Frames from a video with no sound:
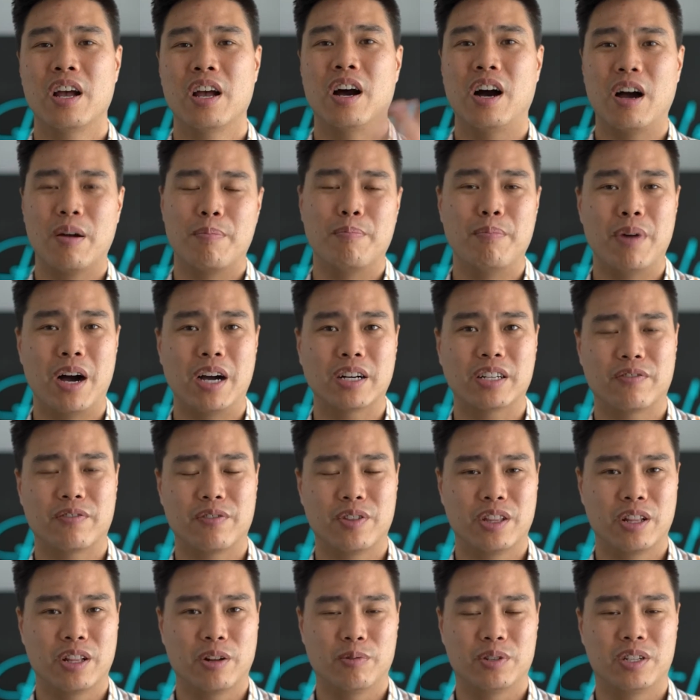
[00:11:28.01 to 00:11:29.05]
I've marked
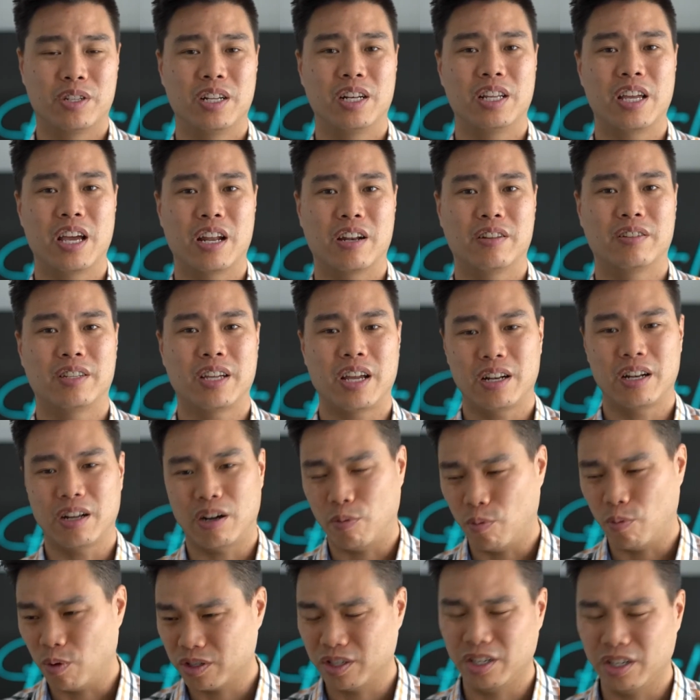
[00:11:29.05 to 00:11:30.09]
everything that was nearly out of date. I
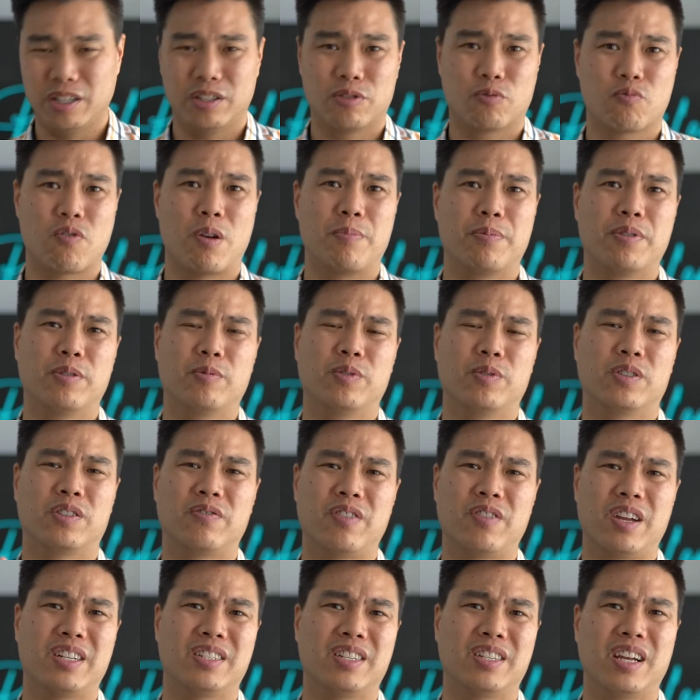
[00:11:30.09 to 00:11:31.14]
wasn't interrupted. It was
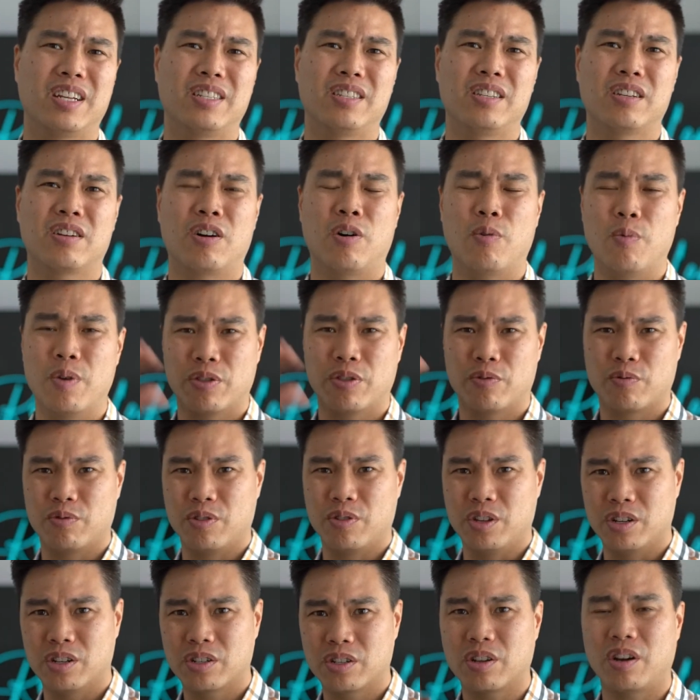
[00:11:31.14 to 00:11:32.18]
fantastic. I went through the
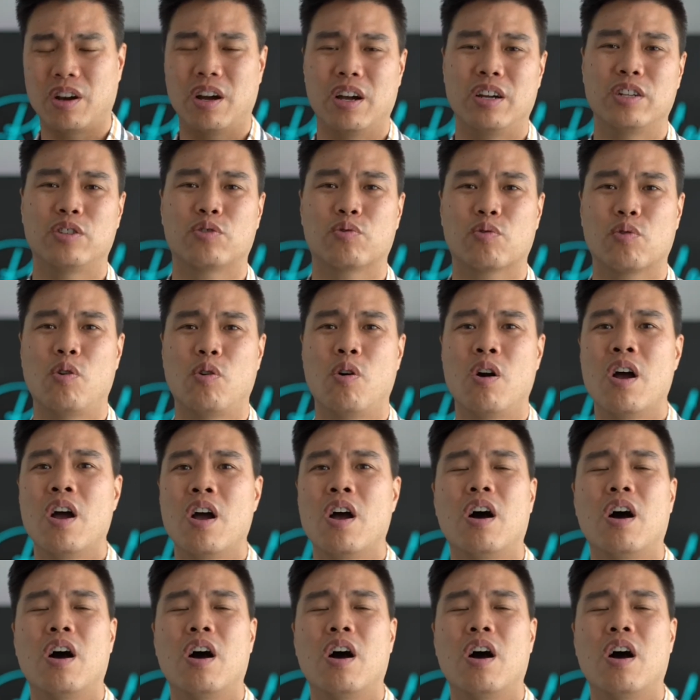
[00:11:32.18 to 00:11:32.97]
entire drawer.